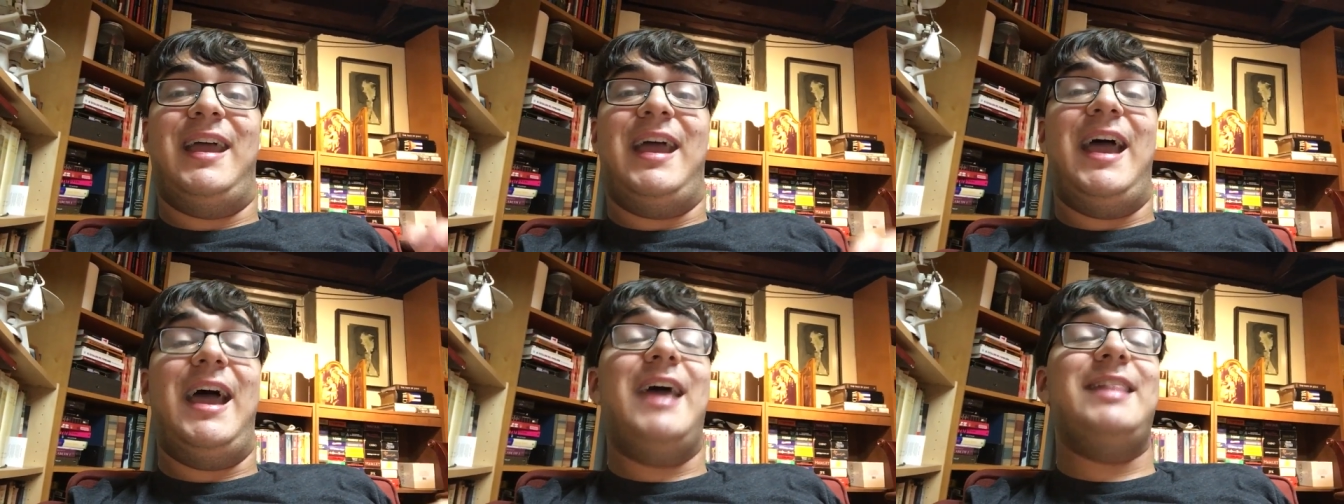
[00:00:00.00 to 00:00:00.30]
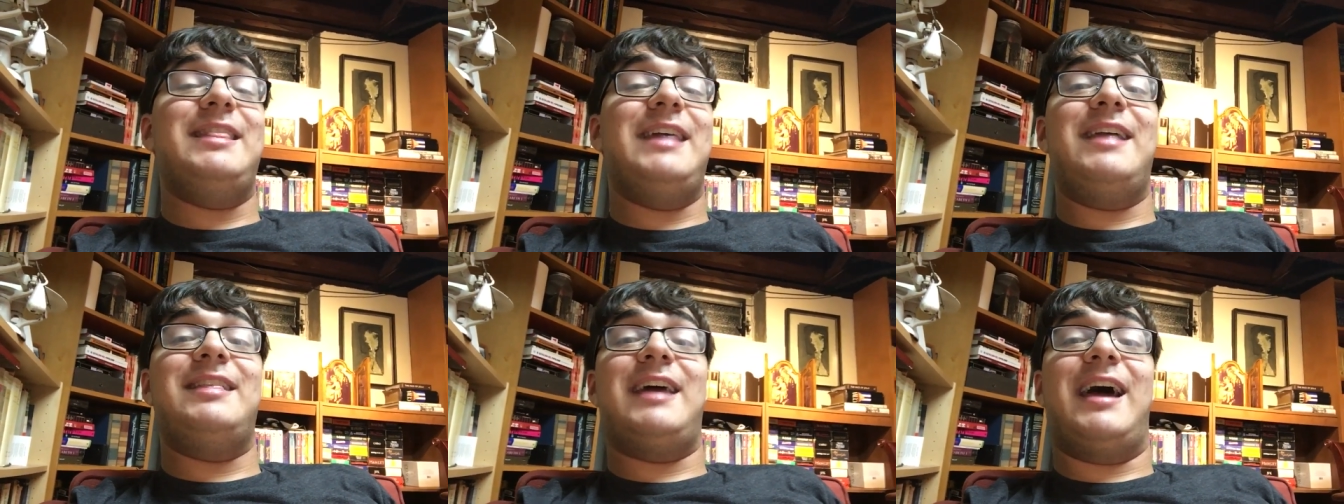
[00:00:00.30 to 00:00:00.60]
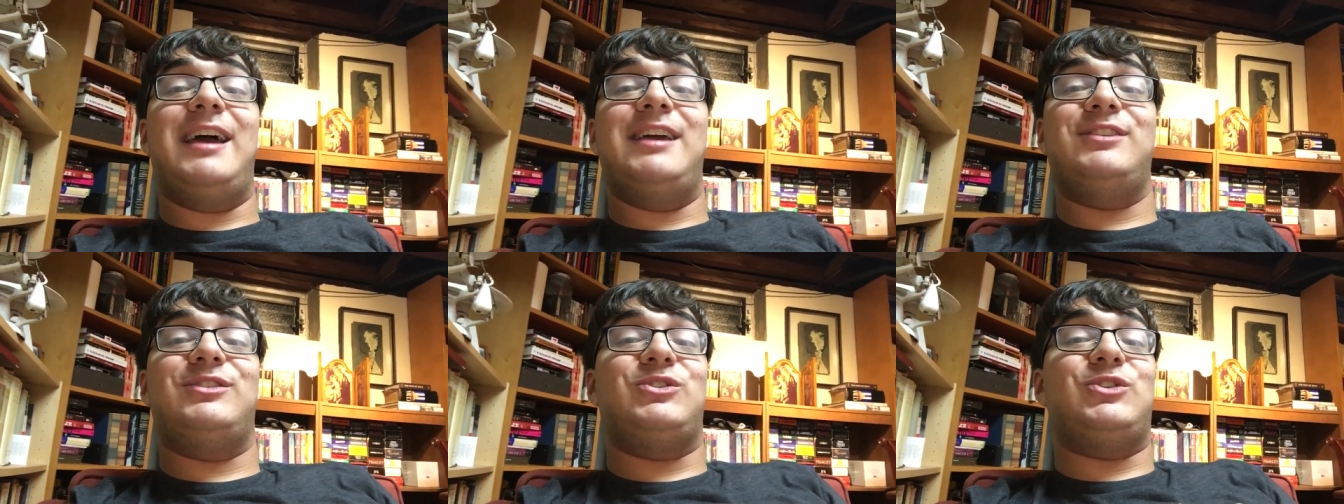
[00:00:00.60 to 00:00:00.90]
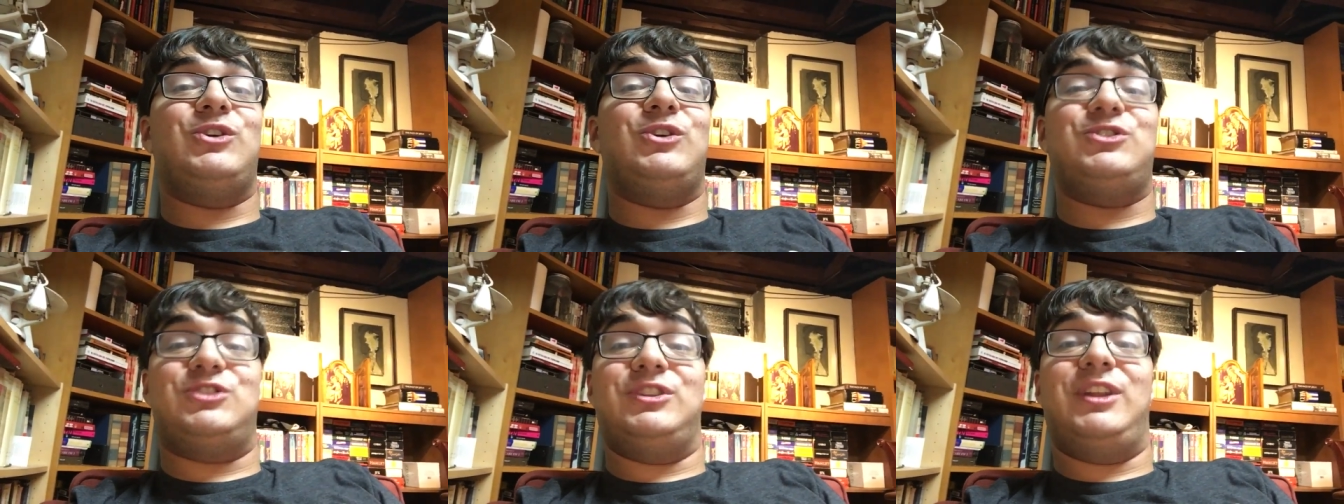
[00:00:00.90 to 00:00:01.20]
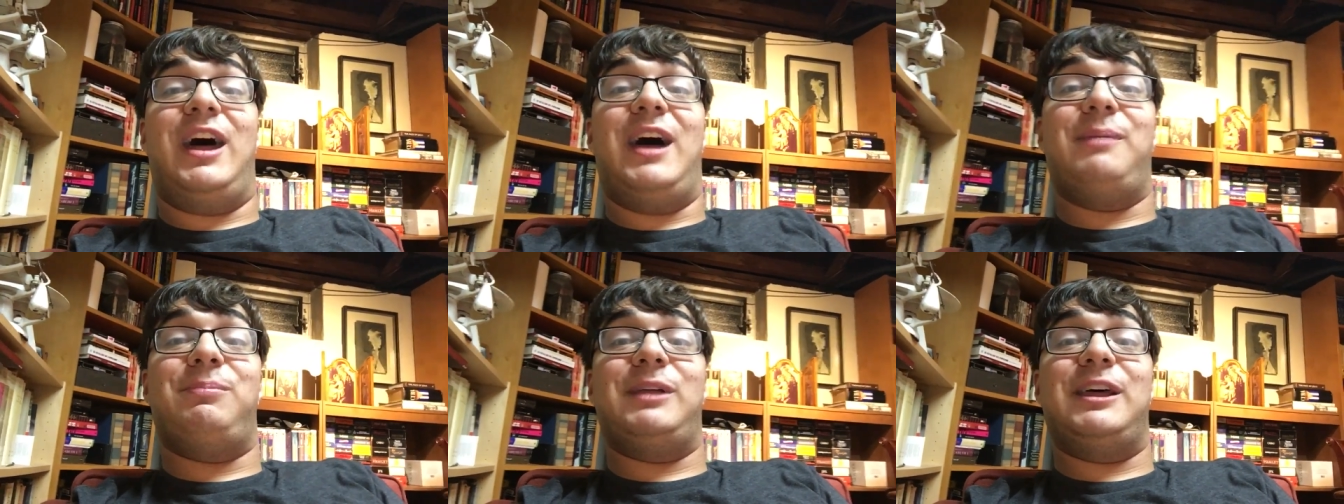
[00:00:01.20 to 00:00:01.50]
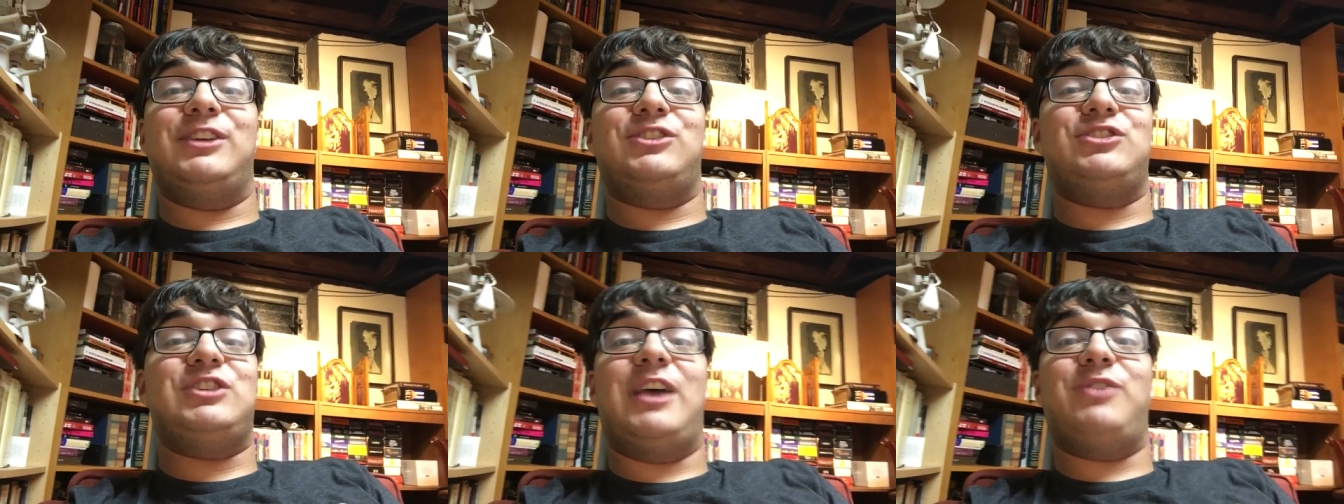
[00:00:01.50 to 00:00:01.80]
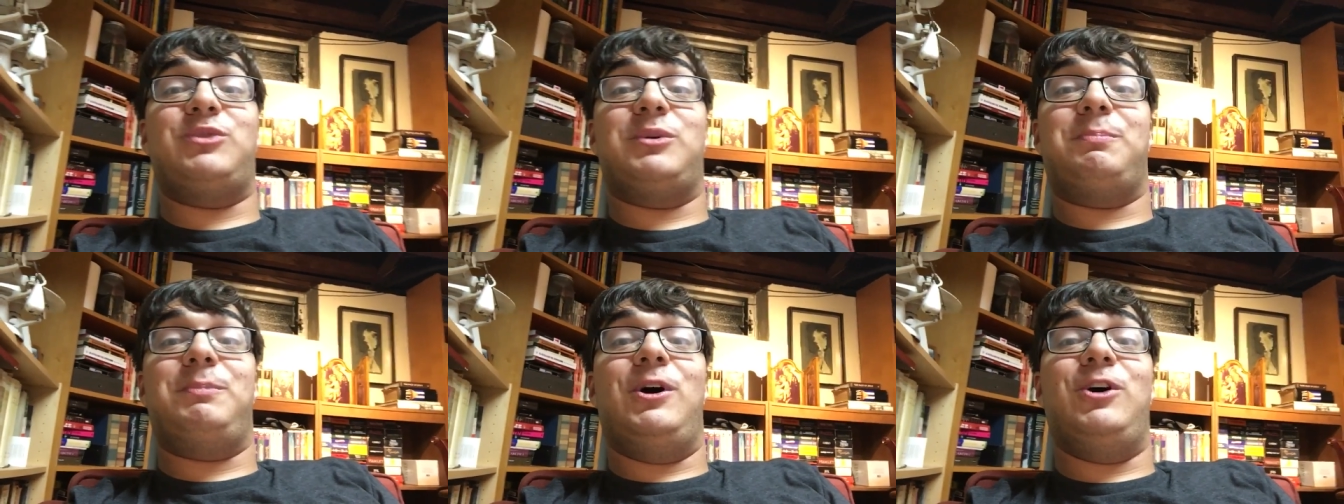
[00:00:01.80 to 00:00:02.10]
And then I searched it up, like
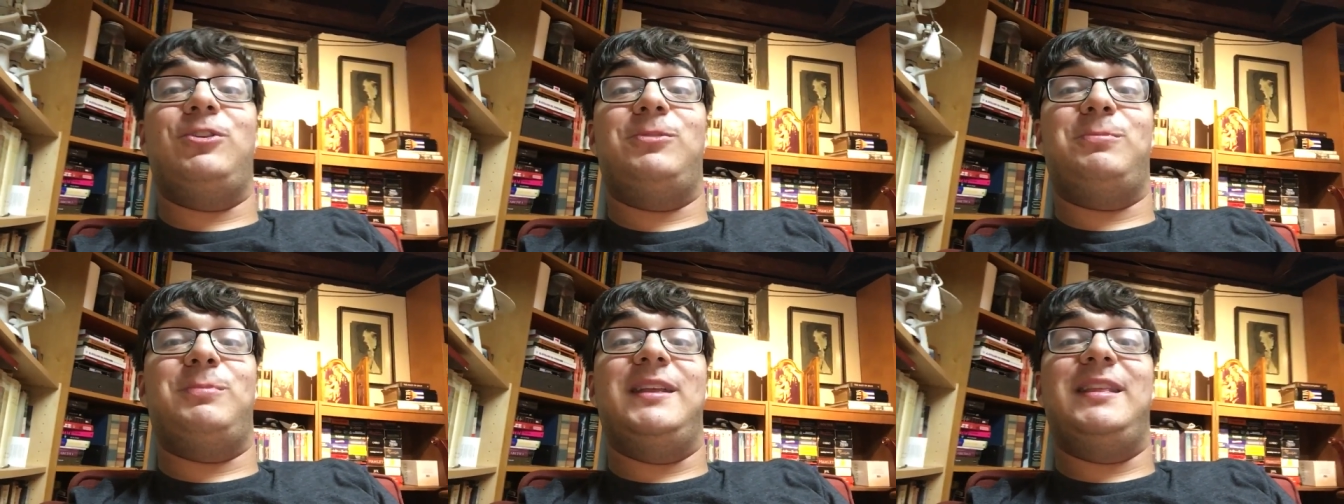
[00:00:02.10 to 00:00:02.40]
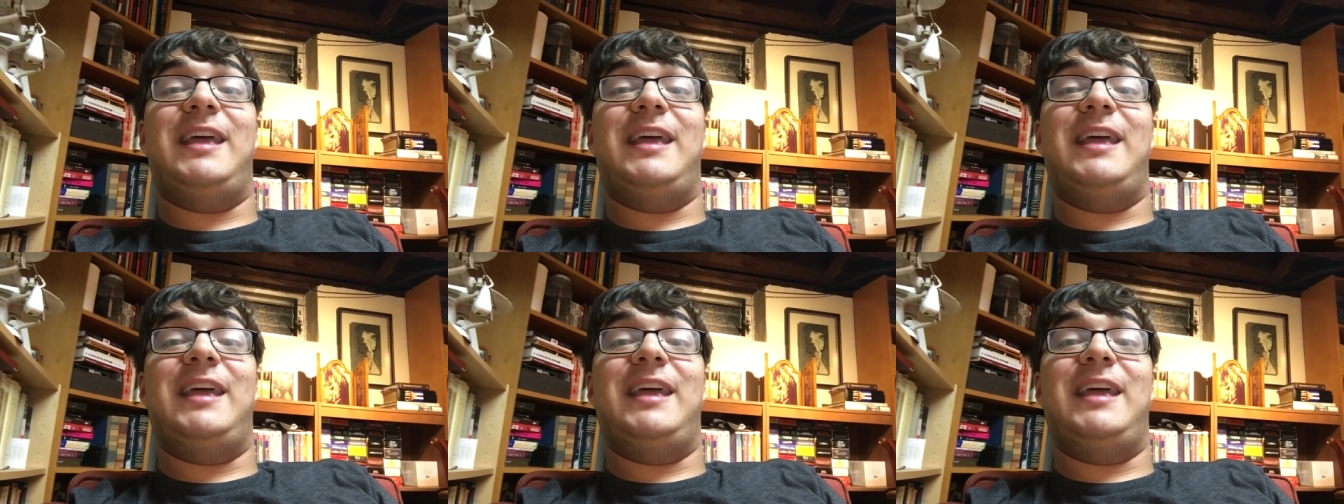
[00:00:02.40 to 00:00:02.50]
Chadwick Boseman,